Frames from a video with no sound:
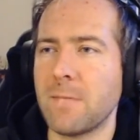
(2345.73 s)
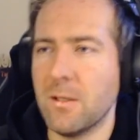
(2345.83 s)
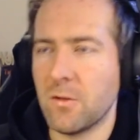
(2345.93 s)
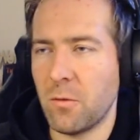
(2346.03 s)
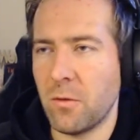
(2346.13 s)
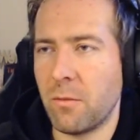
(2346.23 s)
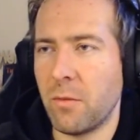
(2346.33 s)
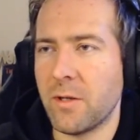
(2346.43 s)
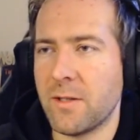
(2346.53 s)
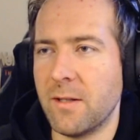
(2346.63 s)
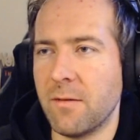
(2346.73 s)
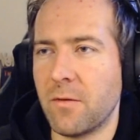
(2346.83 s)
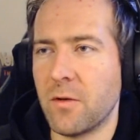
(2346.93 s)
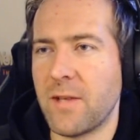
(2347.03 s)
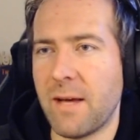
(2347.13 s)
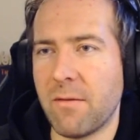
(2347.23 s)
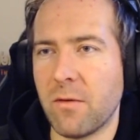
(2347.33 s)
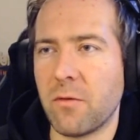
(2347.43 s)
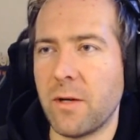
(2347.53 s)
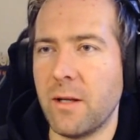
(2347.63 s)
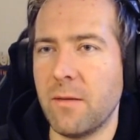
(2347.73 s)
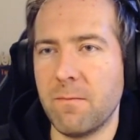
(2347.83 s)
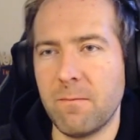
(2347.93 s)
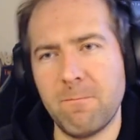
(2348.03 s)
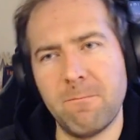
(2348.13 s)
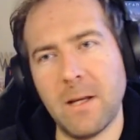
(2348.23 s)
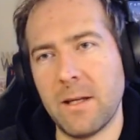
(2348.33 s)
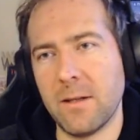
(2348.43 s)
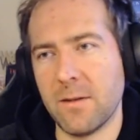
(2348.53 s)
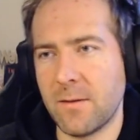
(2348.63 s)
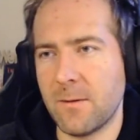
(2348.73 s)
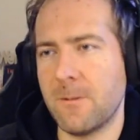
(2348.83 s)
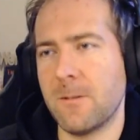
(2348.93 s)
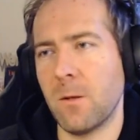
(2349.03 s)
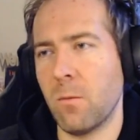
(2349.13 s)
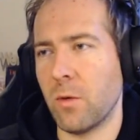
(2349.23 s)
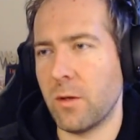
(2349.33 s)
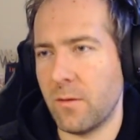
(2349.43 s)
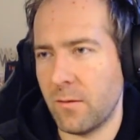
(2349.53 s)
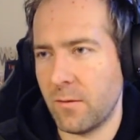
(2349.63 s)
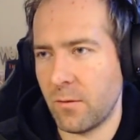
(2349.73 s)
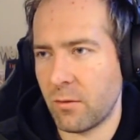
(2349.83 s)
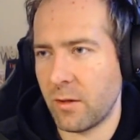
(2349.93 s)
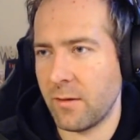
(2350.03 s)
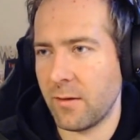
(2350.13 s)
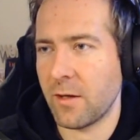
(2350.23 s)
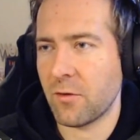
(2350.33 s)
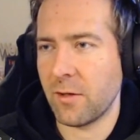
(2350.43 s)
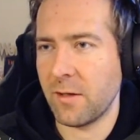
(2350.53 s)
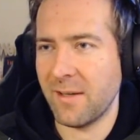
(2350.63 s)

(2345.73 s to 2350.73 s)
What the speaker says: So our bug is in the first half already. That is somewhat surprising, actually.